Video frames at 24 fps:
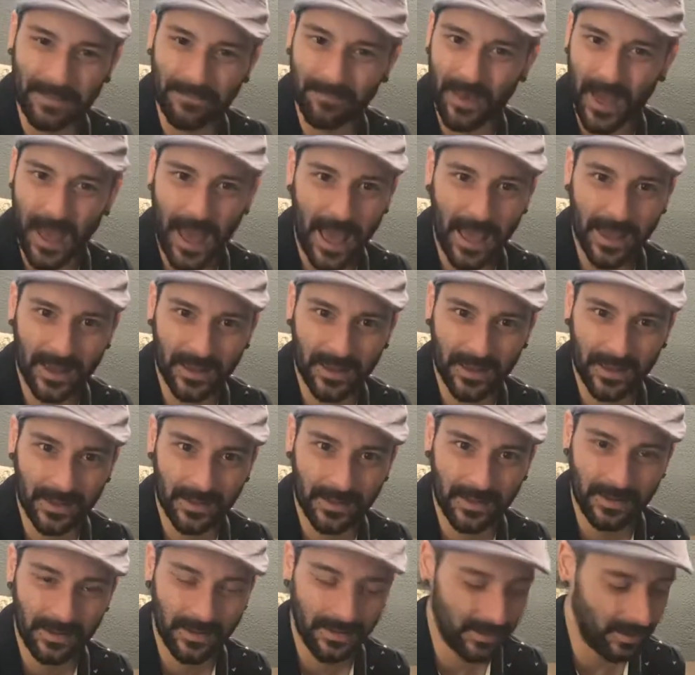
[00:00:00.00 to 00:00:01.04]
back
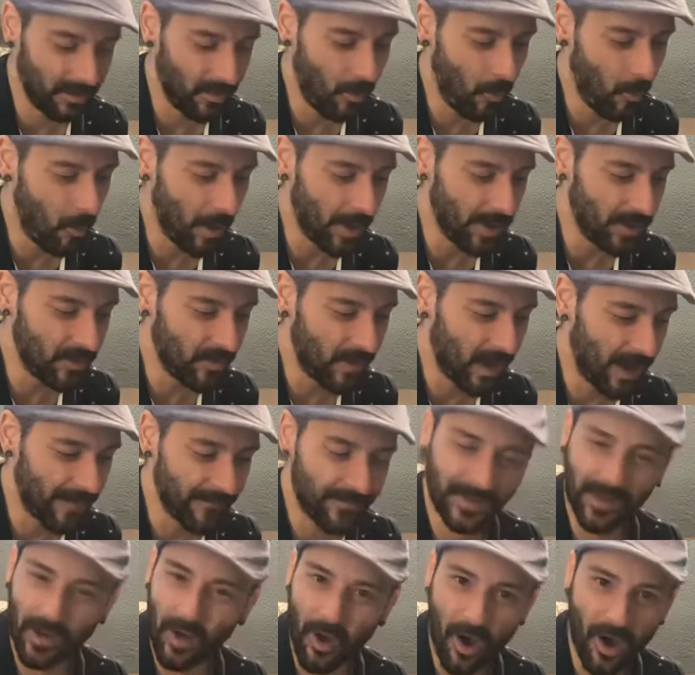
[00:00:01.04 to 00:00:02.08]
what you have
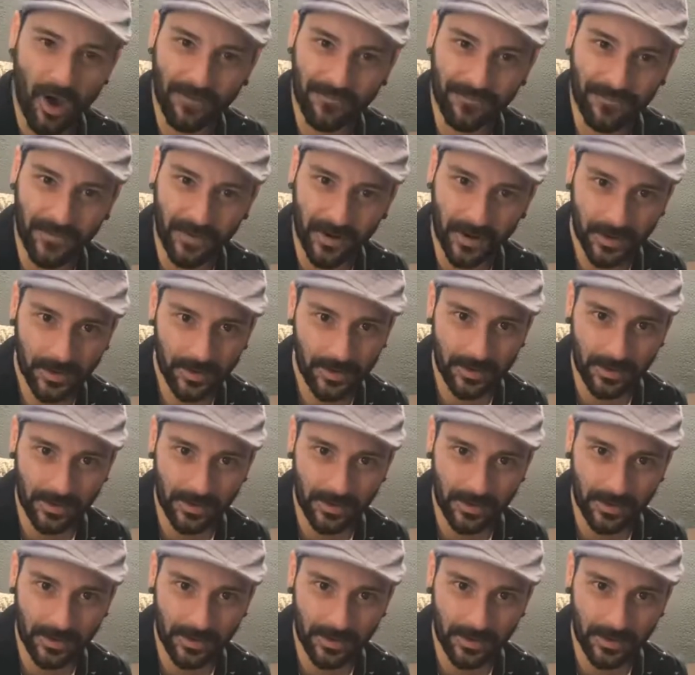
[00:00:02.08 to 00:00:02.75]
to offer.